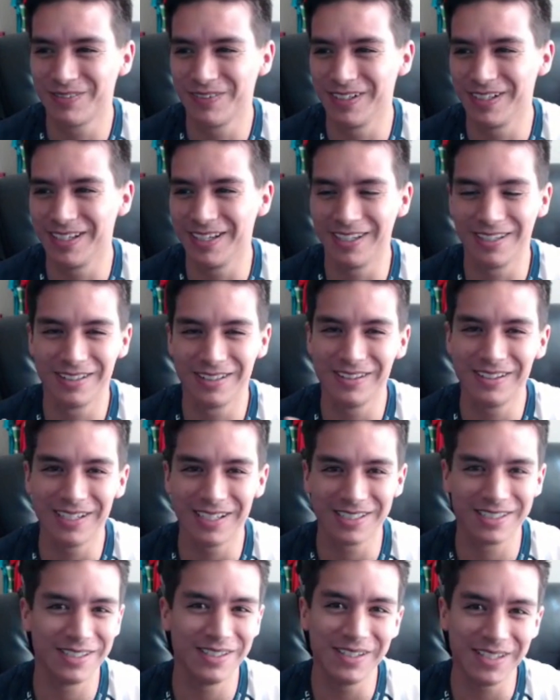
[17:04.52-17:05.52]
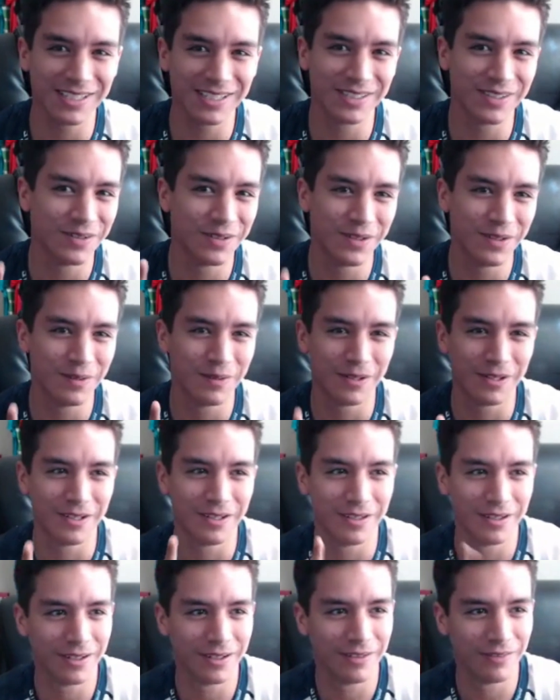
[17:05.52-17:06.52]
but yeah, you guys know who you
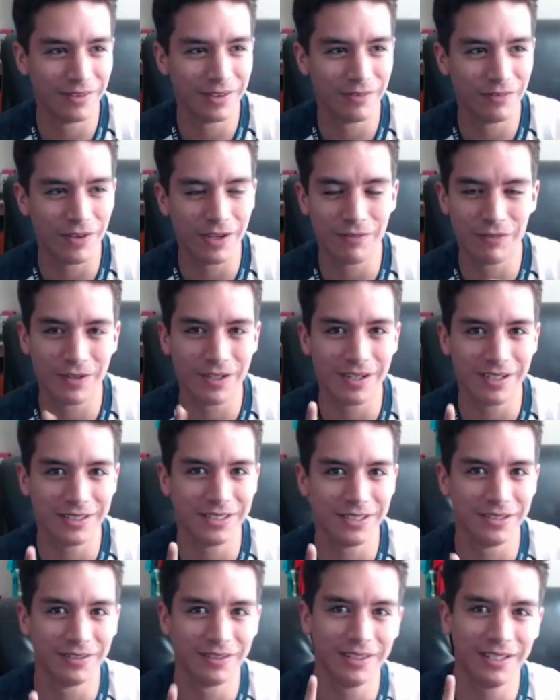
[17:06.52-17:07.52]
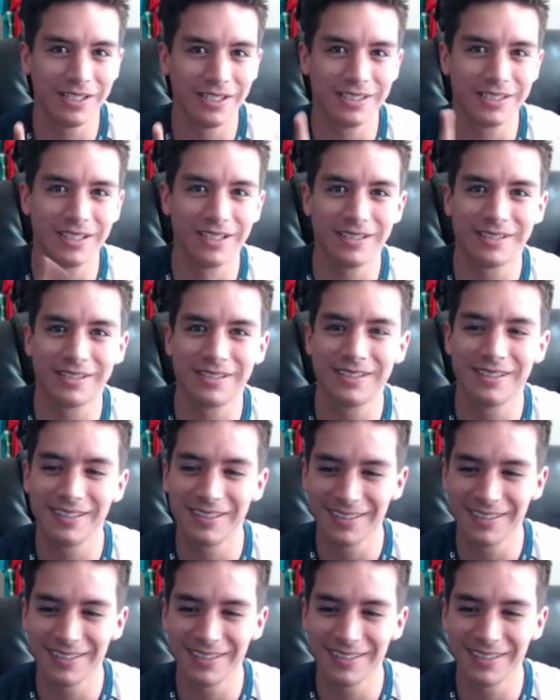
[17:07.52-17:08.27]
are. If I forgot you, thanks, guys.